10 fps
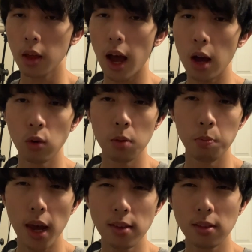I would
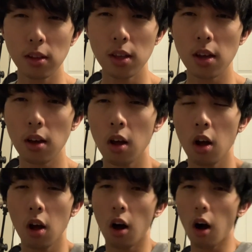basically
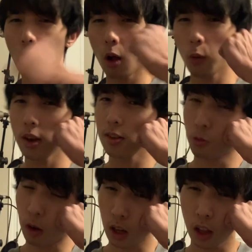always
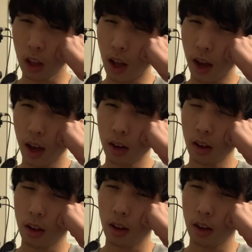recline